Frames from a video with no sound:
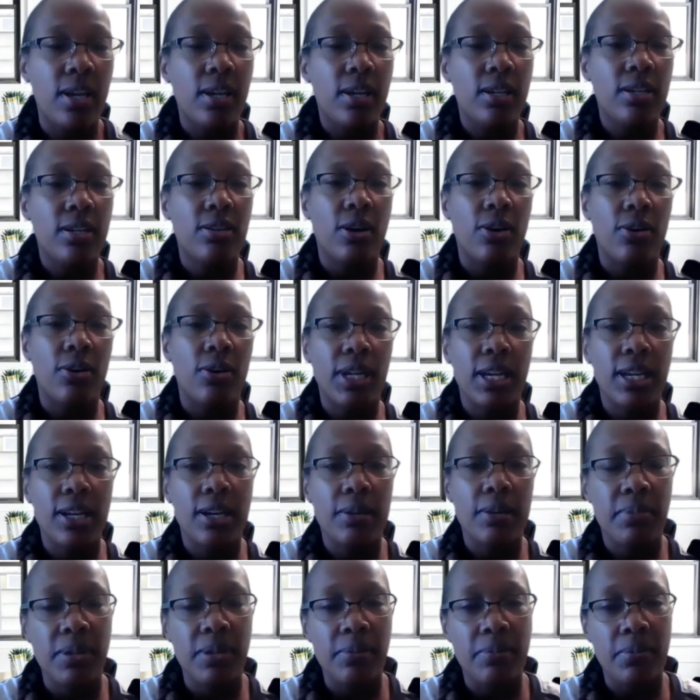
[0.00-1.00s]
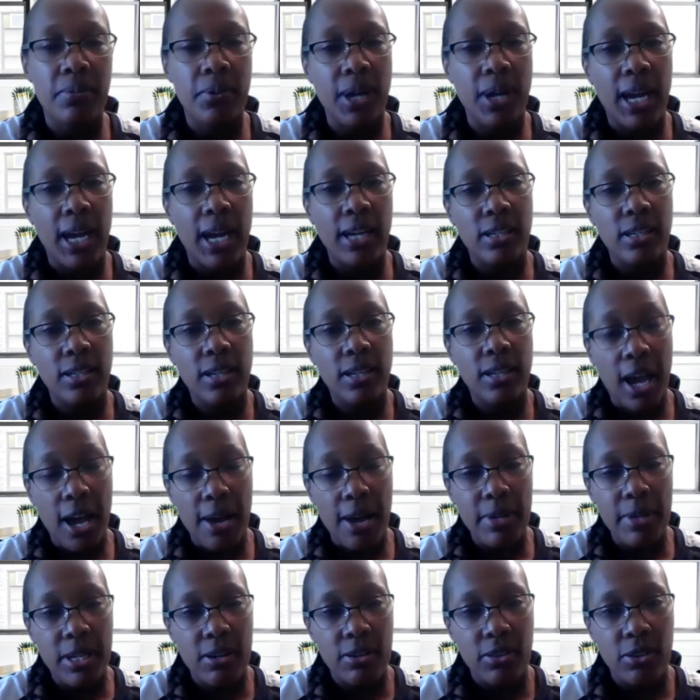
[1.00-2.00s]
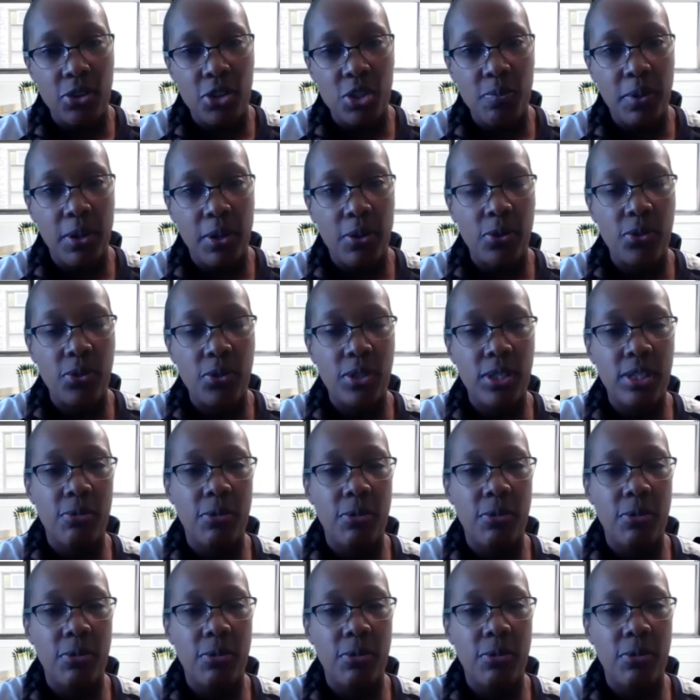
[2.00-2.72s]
You know, getting people to actually comment on those posts